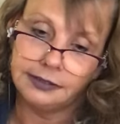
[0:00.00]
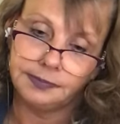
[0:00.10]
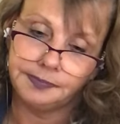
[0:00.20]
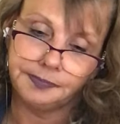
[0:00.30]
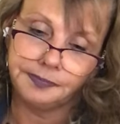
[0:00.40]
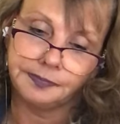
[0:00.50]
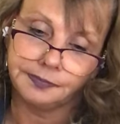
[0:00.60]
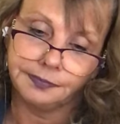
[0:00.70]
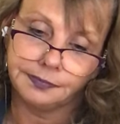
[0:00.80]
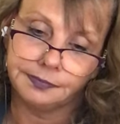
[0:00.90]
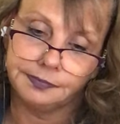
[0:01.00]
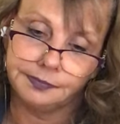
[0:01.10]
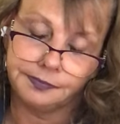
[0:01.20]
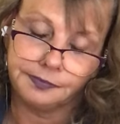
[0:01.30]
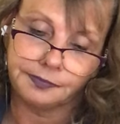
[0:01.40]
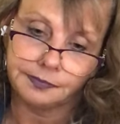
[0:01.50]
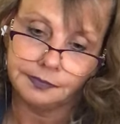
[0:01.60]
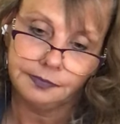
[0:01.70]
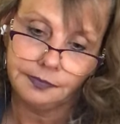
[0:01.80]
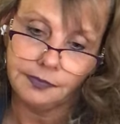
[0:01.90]

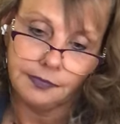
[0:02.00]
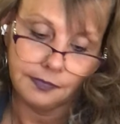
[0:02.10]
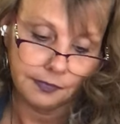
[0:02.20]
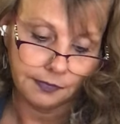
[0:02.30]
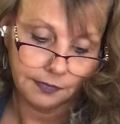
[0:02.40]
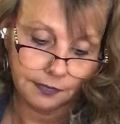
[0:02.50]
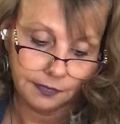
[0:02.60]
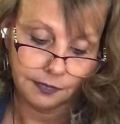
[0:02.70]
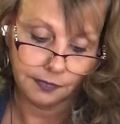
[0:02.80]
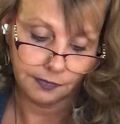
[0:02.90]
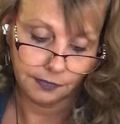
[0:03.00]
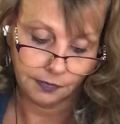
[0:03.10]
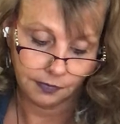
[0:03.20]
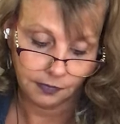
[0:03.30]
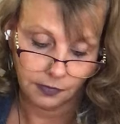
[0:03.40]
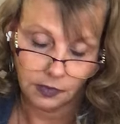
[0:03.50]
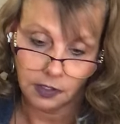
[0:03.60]
(no one is talking)